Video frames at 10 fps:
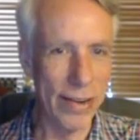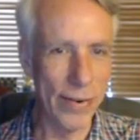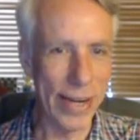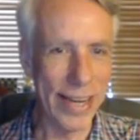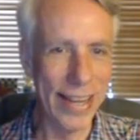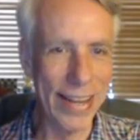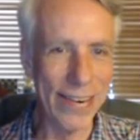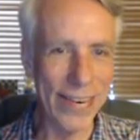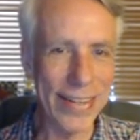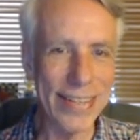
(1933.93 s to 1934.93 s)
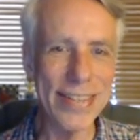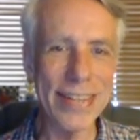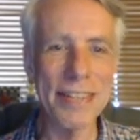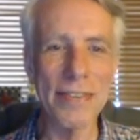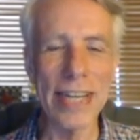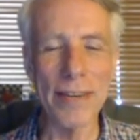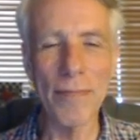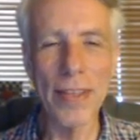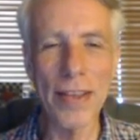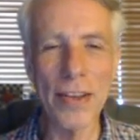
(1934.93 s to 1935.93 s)
rook, rook to g3.
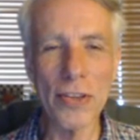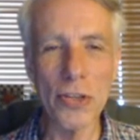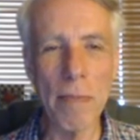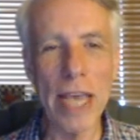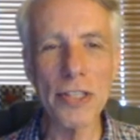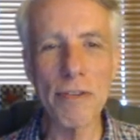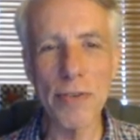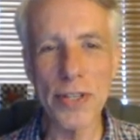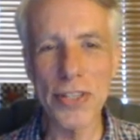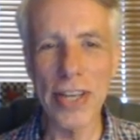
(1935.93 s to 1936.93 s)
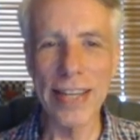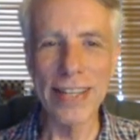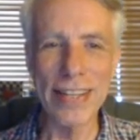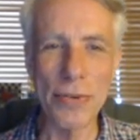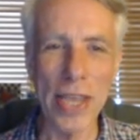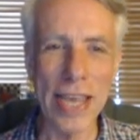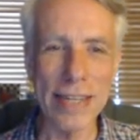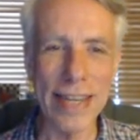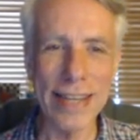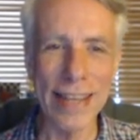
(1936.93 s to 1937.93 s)
So imagine for a second that you
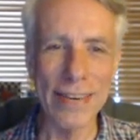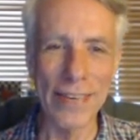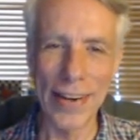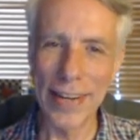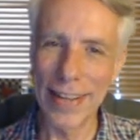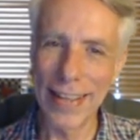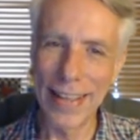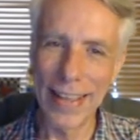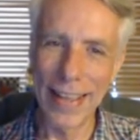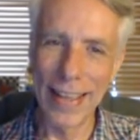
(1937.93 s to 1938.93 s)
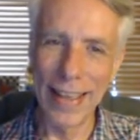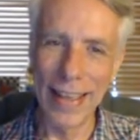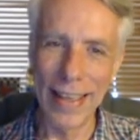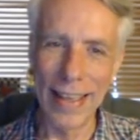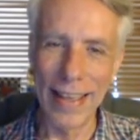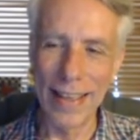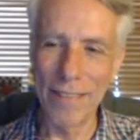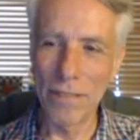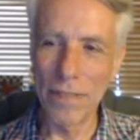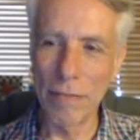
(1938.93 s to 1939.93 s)
can't take that rook. Uh,
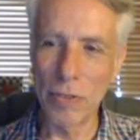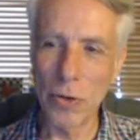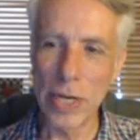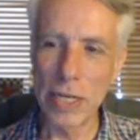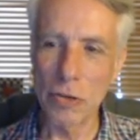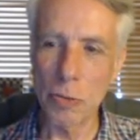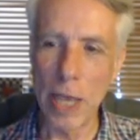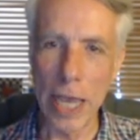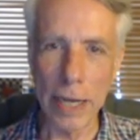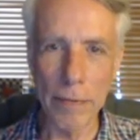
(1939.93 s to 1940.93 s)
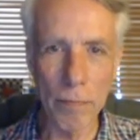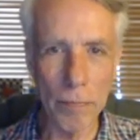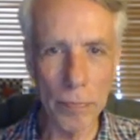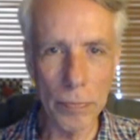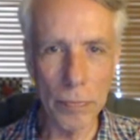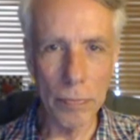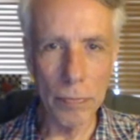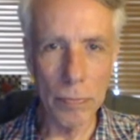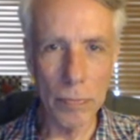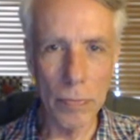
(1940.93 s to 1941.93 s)
if the queen goes back,
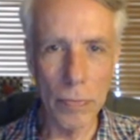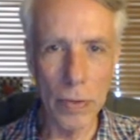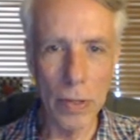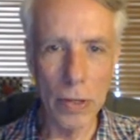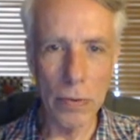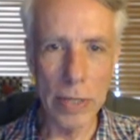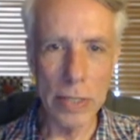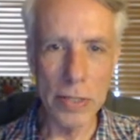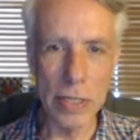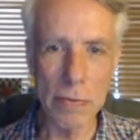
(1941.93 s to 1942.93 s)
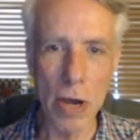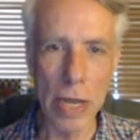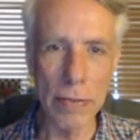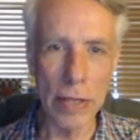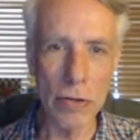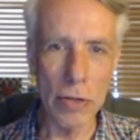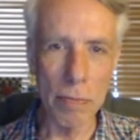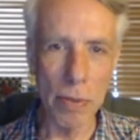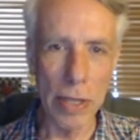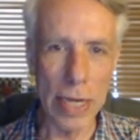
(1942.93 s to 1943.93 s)
queen to c1, then you
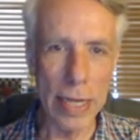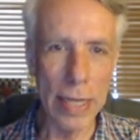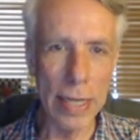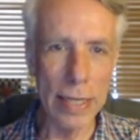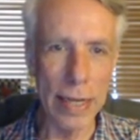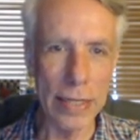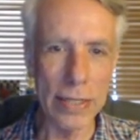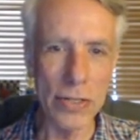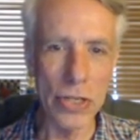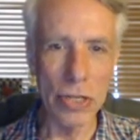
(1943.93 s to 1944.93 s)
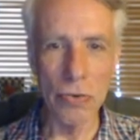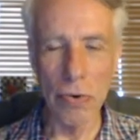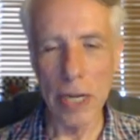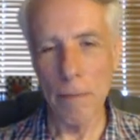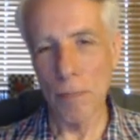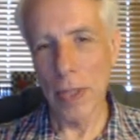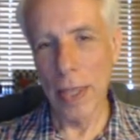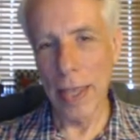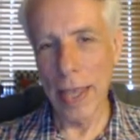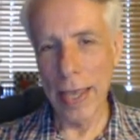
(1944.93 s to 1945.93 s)
can play knight to g3.
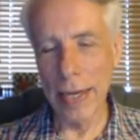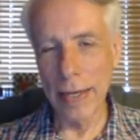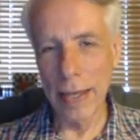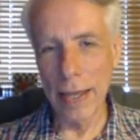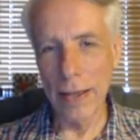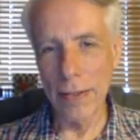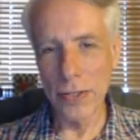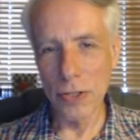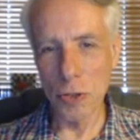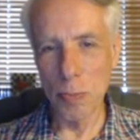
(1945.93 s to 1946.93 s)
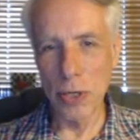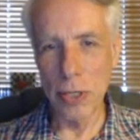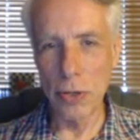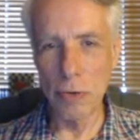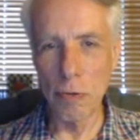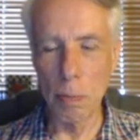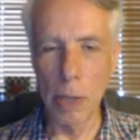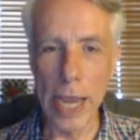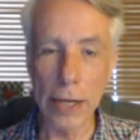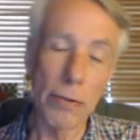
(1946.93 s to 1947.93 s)
And uh, this looks pretty good for
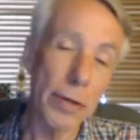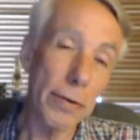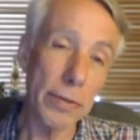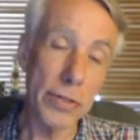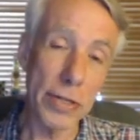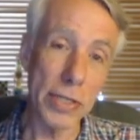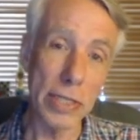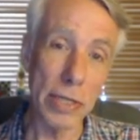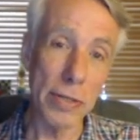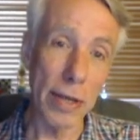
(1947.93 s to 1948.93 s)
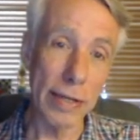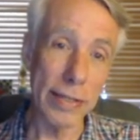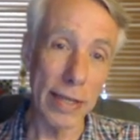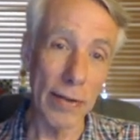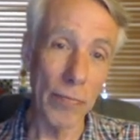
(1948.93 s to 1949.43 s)
black. Although the chess engine thought uh,